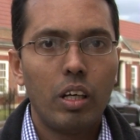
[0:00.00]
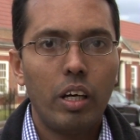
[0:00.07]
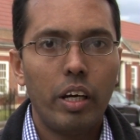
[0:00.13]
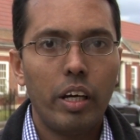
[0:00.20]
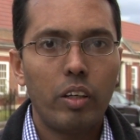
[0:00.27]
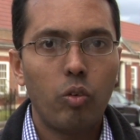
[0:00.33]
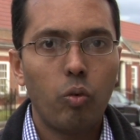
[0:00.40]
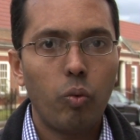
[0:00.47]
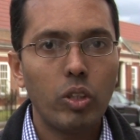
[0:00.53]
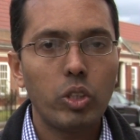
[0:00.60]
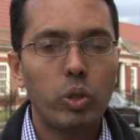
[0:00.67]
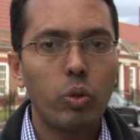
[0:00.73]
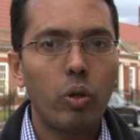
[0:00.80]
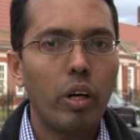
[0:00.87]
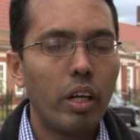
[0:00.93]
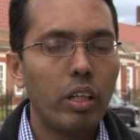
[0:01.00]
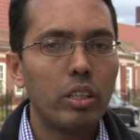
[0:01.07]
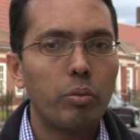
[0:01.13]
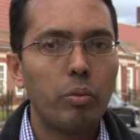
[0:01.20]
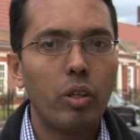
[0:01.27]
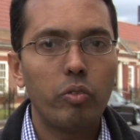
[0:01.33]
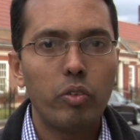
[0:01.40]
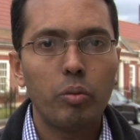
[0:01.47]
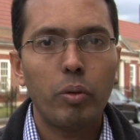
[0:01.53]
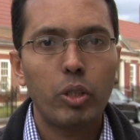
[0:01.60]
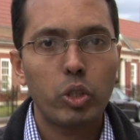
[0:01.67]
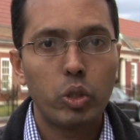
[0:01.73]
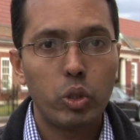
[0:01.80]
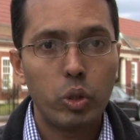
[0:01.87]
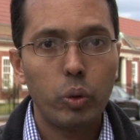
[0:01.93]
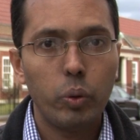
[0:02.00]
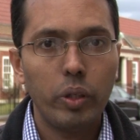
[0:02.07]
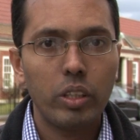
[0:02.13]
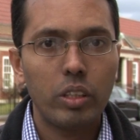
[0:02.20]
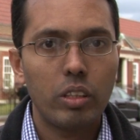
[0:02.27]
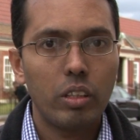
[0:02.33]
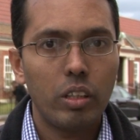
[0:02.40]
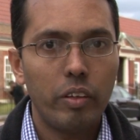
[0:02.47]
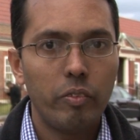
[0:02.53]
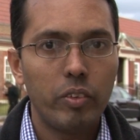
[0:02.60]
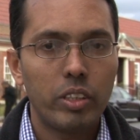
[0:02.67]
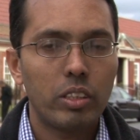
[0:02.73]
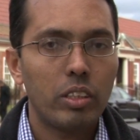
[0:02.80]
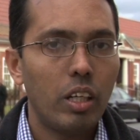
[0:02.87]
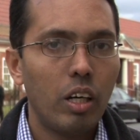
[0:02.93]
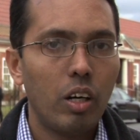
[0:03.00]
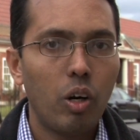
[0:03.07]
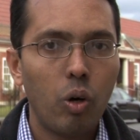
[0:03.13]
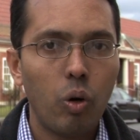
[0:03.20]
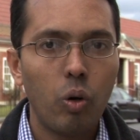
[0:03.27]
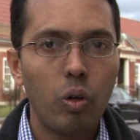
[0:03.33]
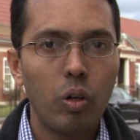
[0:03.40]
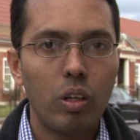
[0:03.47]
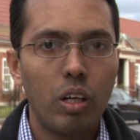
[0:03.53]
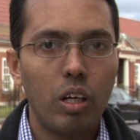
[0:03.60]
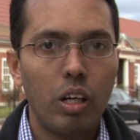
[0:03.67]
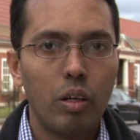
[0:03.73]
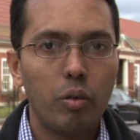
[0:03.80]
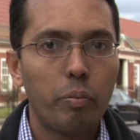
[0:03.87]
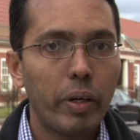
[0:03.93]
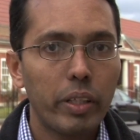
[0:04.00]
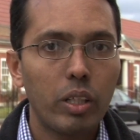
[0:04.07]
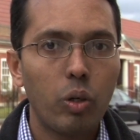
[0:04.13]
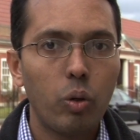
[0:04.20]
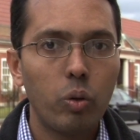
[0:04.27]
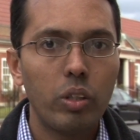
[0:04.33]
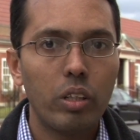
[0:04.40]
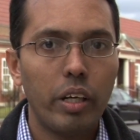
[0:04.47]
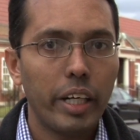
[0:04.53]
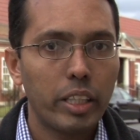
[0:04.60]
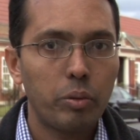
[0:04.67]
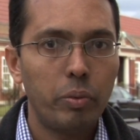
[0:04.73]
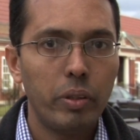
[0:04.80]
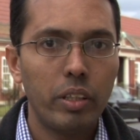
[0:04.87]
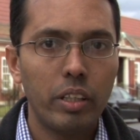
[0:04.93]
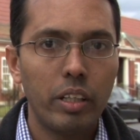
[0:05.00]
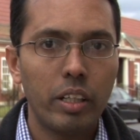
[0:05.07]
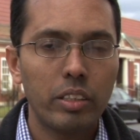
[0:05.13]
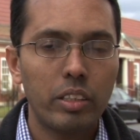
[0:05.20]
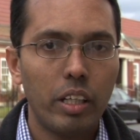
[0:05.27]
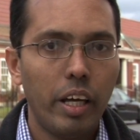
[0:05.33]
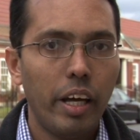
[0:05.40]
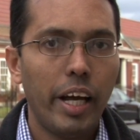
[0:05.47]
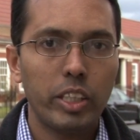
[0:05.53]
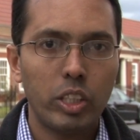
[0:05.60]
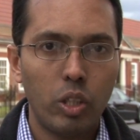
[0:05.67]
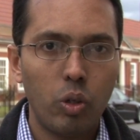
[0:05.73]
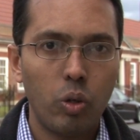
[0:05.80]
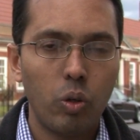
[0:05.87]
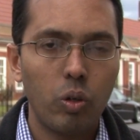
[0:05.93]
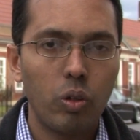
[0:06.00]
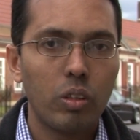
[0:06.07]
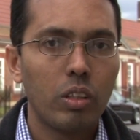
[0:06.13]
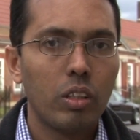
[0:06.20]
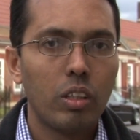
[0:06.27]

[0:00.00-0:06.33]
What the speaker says: And once you are eligible, we must do it, which is a whole brotherhood experience as a whole.